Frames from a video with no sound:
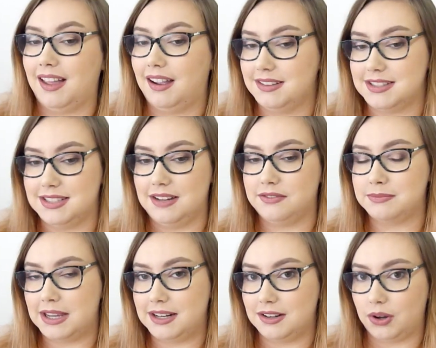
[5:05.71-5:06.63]
It's never
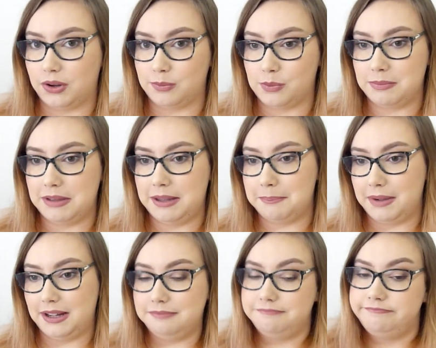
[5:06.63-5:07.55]
made it home with me,
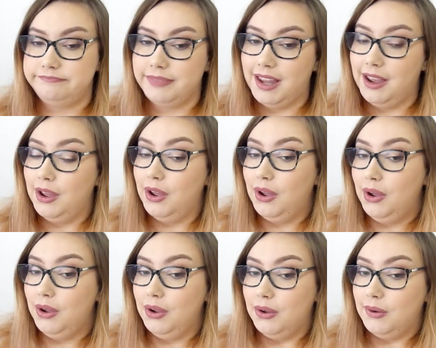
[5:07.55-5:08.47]
but
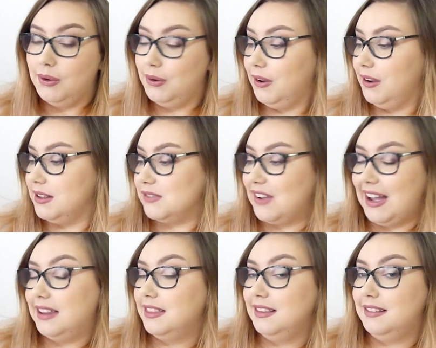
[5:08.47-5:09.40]
who knows? If I
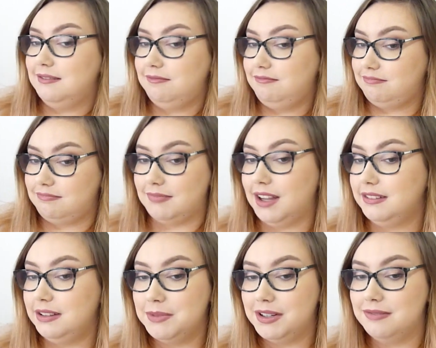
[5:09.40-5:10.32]
had
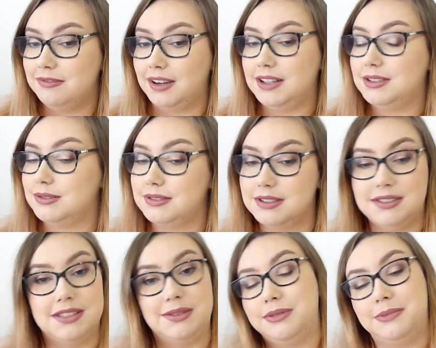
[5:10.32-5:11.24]
unlimited resources,
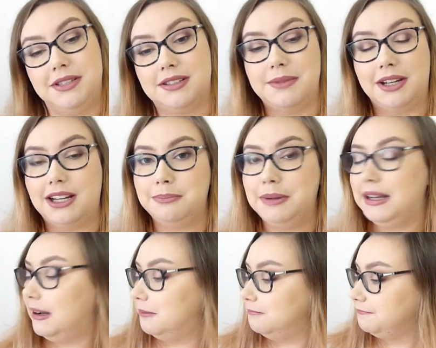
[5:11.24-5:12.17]
this would be something I'd pick
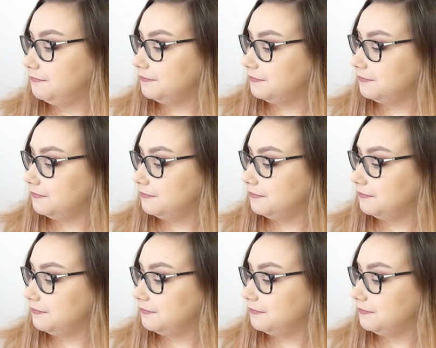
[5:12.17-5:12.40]
up.